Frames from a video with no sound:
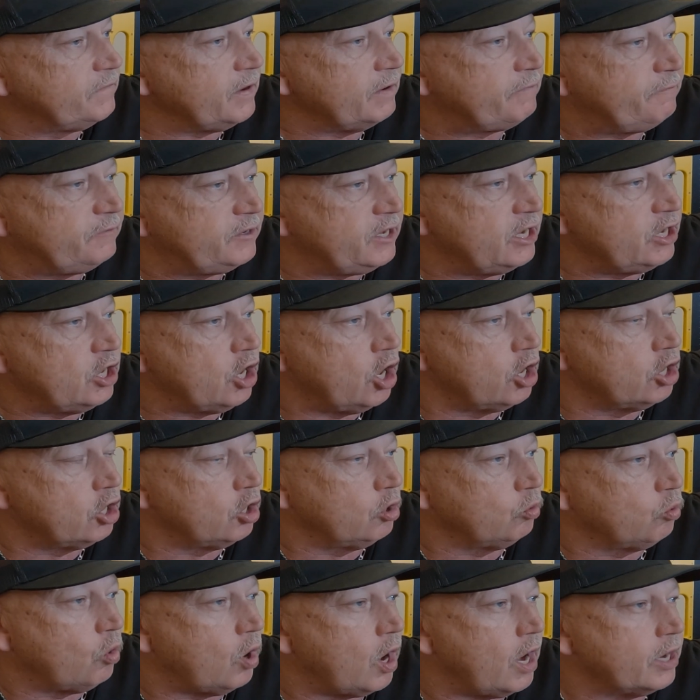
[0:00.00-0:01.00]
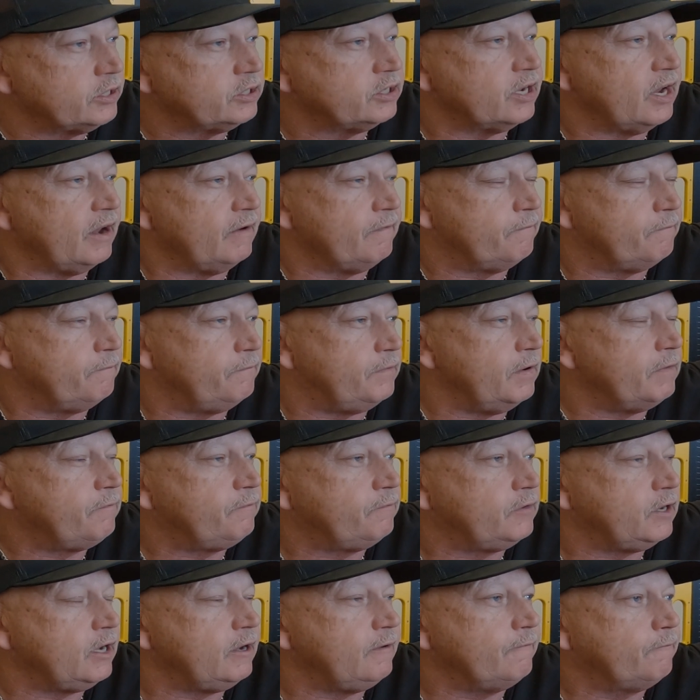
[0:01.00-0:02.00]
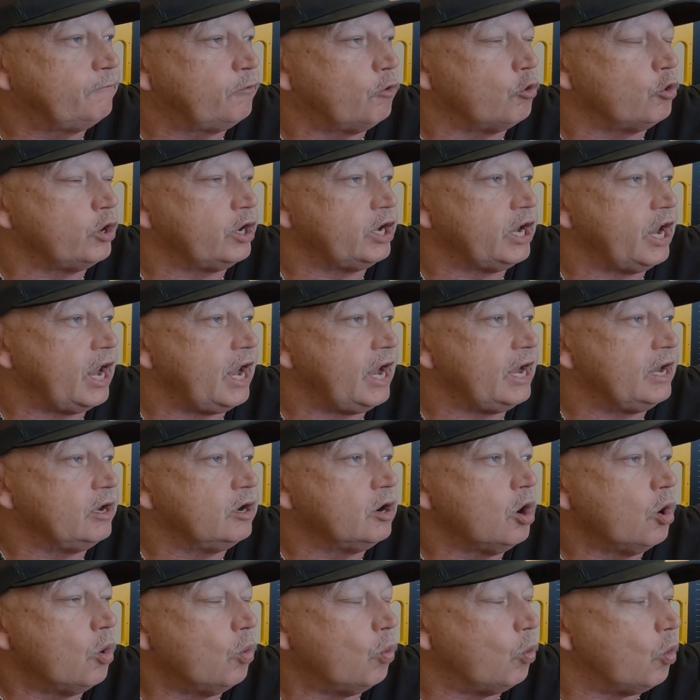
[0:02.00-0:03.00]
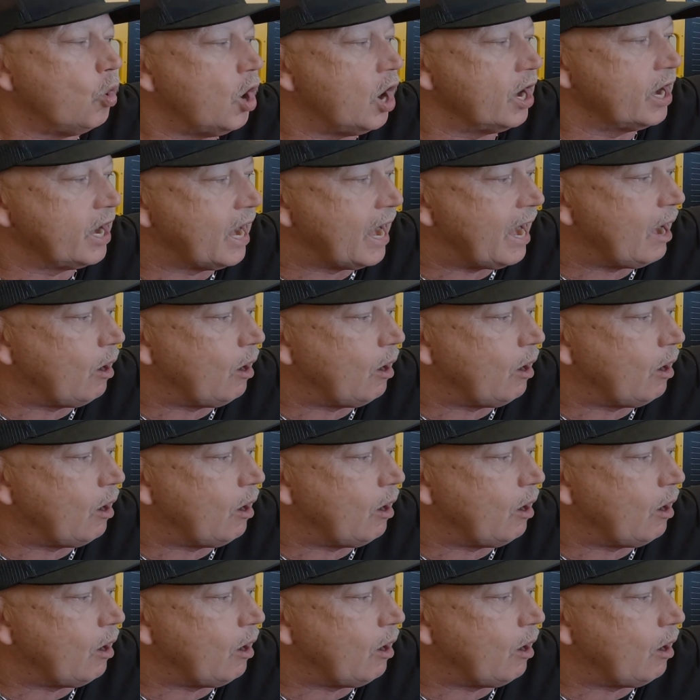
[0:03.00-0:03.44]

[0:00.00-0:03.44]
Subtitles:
1500 watts and 1548 watt